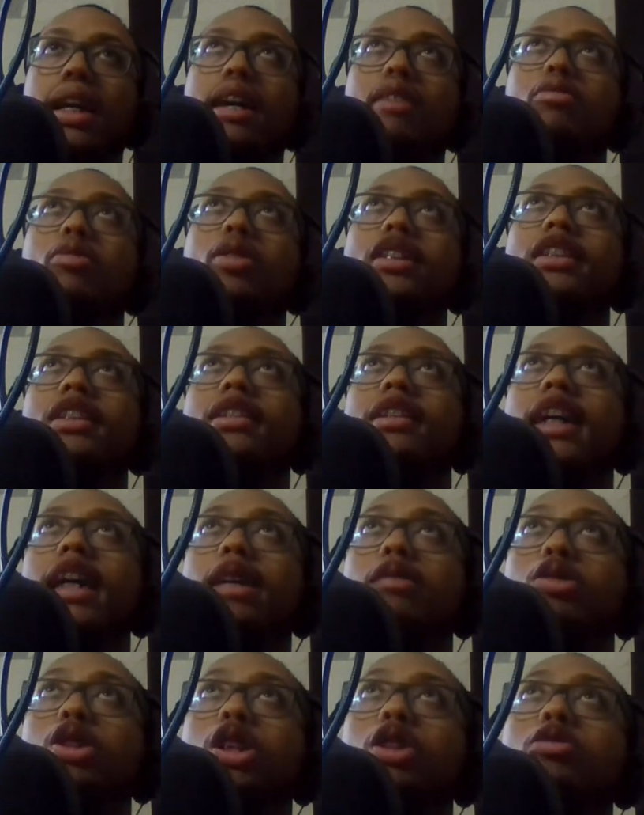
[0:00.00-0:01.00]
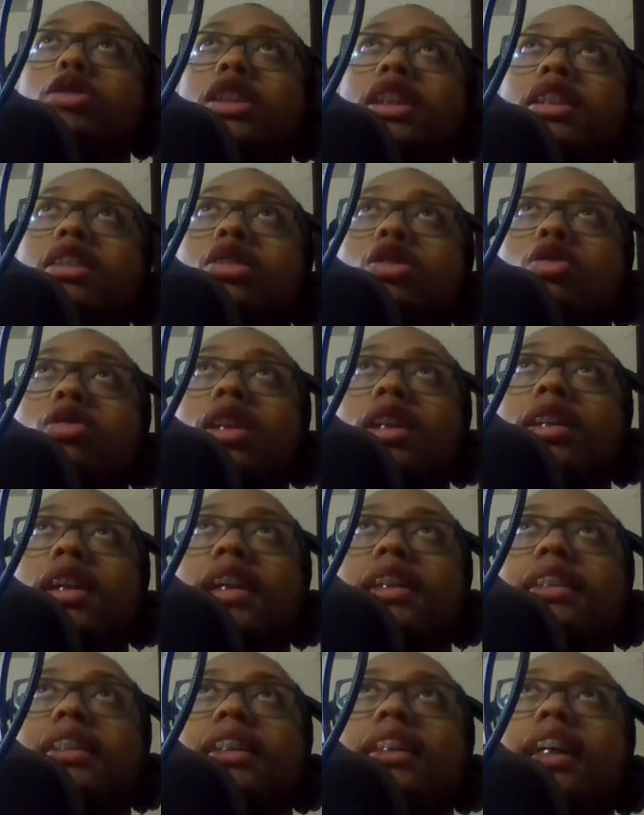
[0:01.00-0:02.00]
what's her name? She was in the
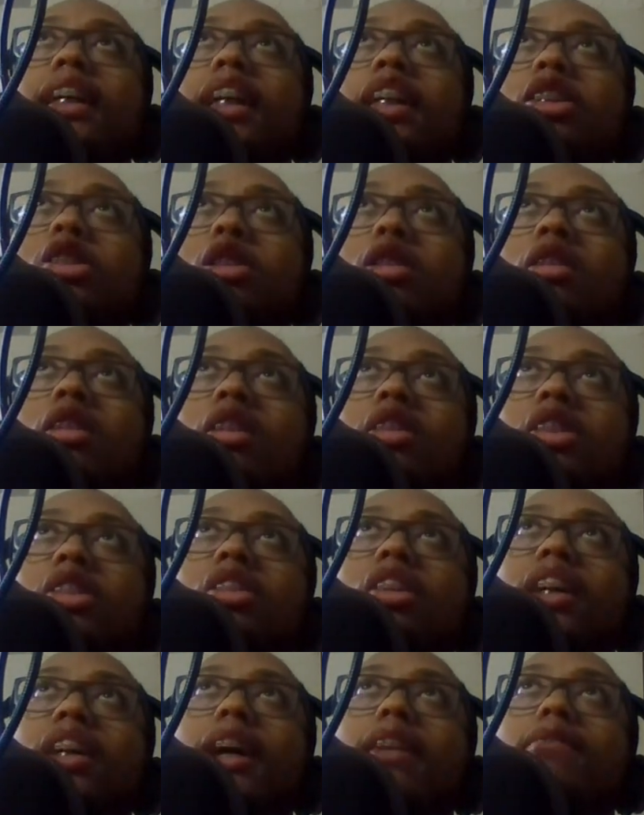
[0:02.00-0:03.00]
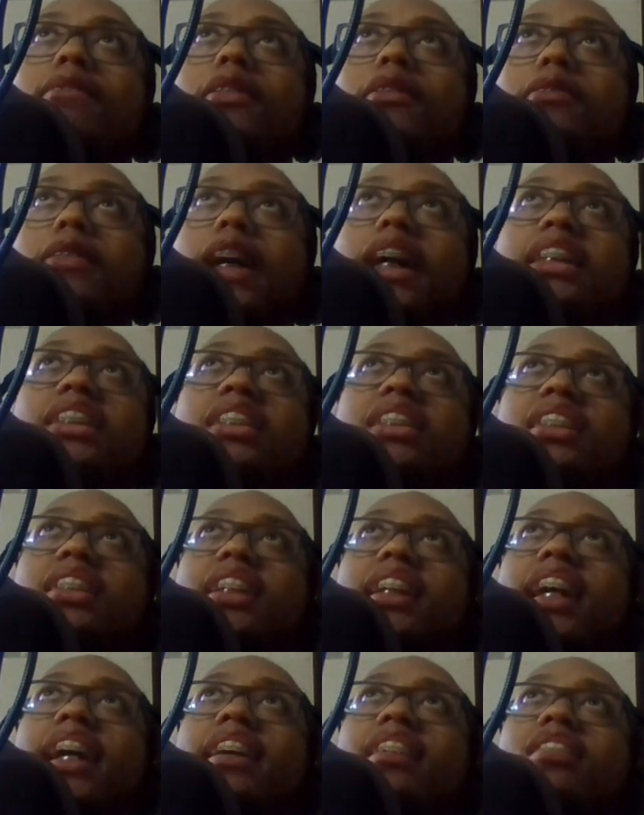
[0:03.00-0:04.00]
2019 NHL All-Star game for fastest
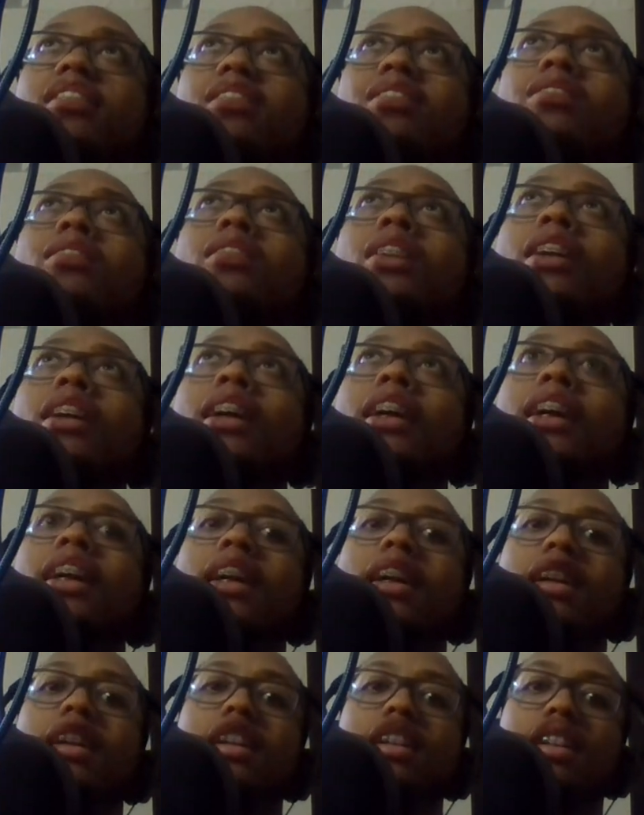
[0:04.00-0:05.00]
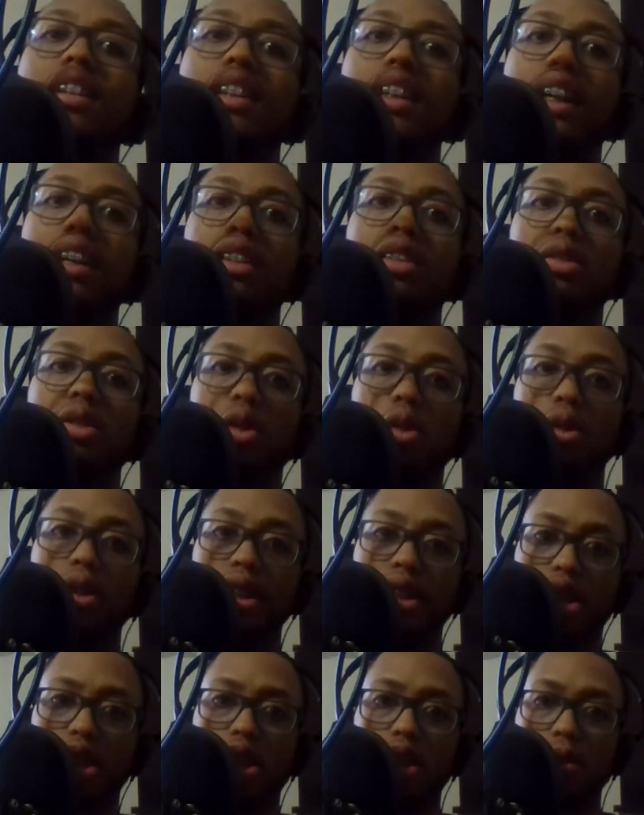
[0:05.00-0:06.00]
skater. Kendall Coyne
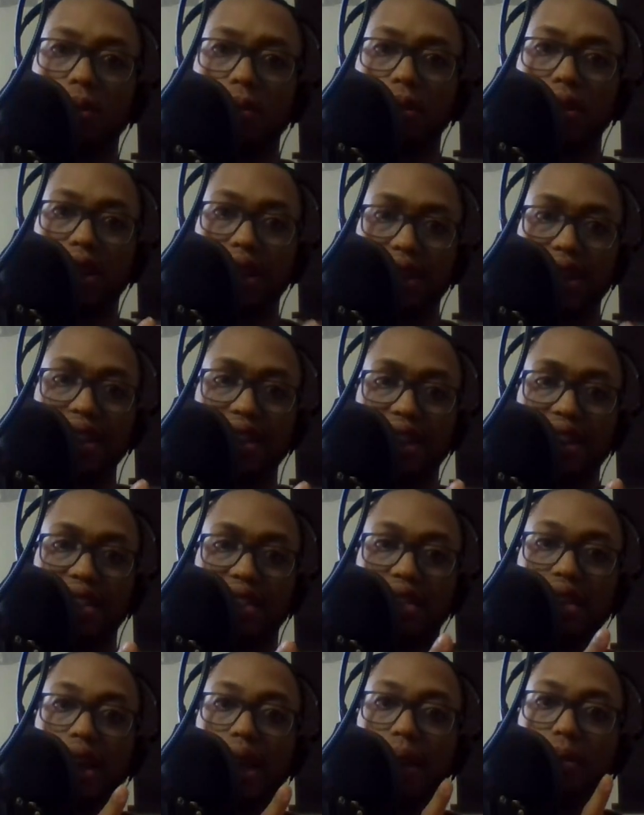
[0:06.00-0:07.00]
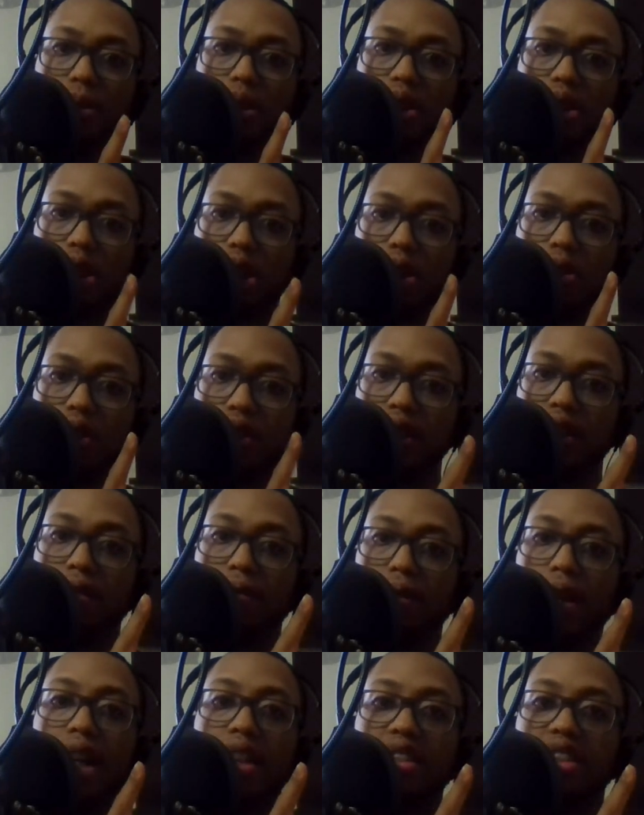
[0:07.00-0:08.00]
Schofield, I think that's her name, because she was in the
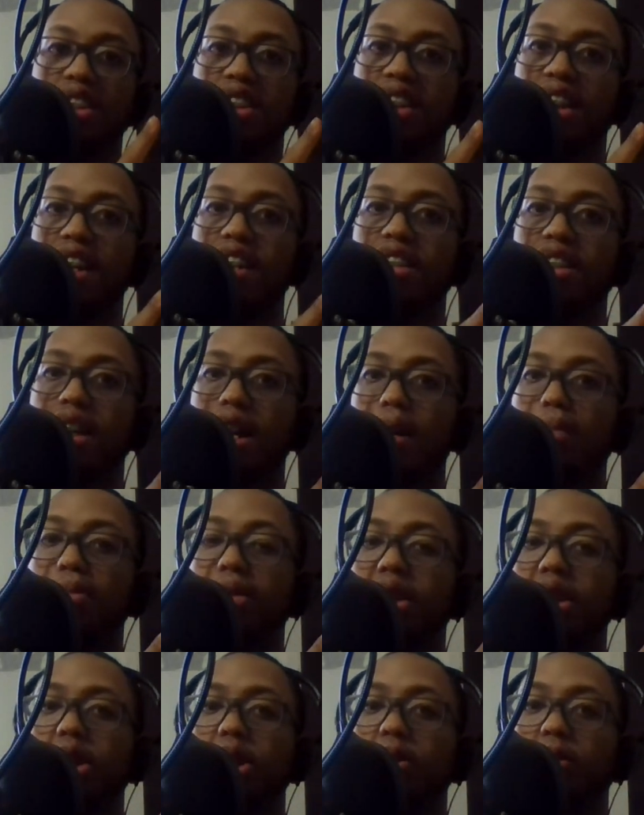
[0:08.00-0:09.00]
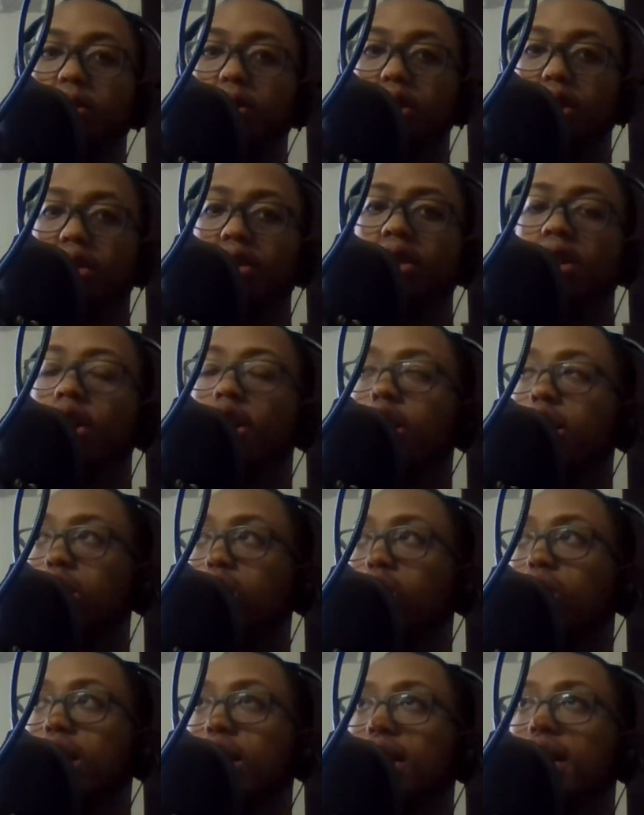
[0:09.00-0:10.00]
fastest skater competition for the
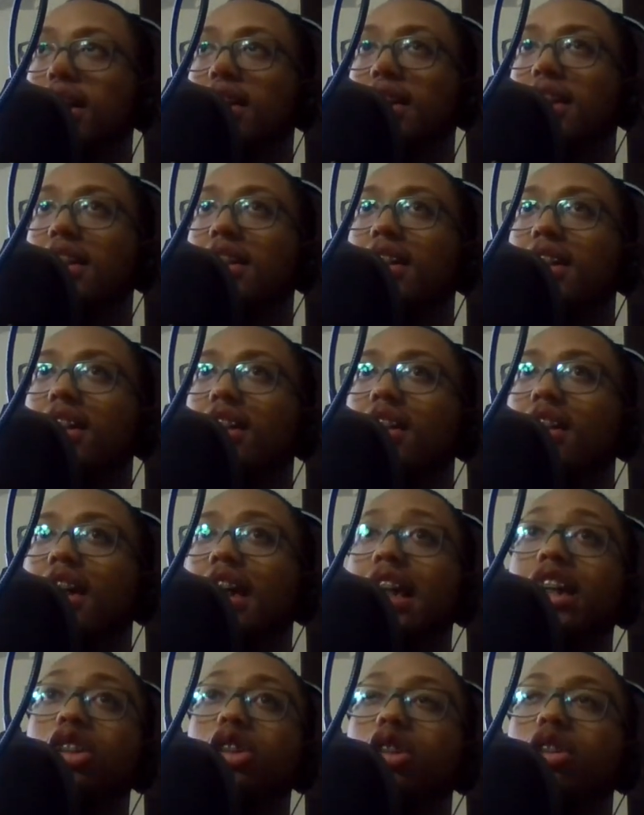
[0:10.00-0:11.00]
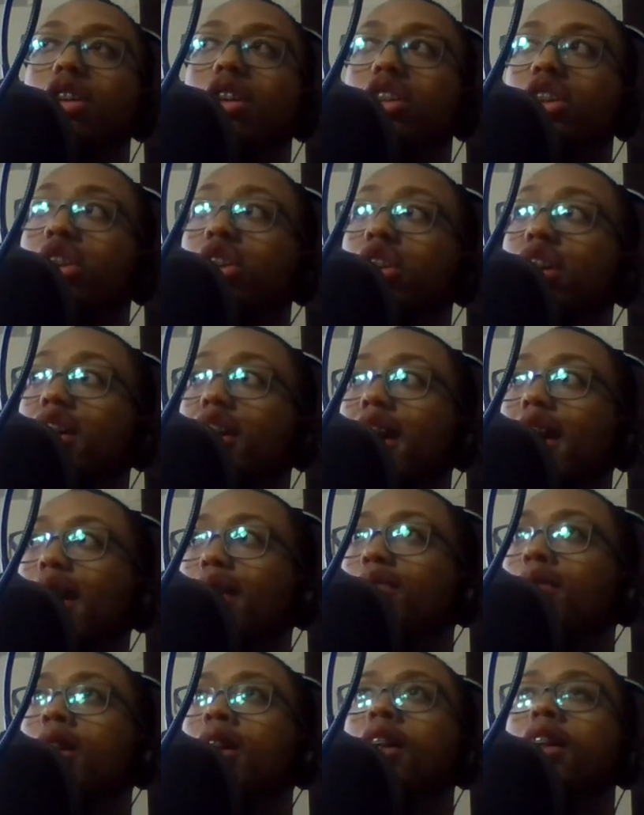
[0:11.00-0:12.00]
2019 NHL All-Star
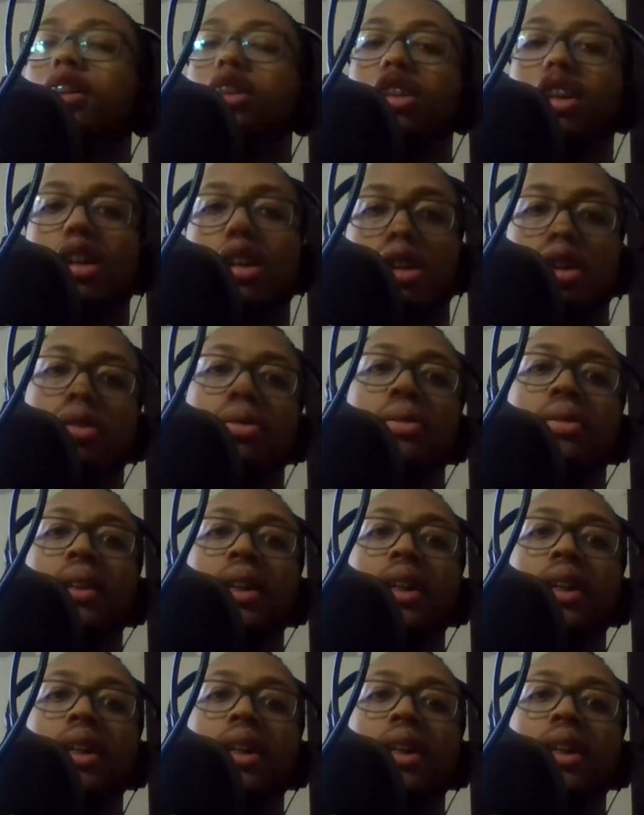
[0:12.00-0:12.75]
game. So,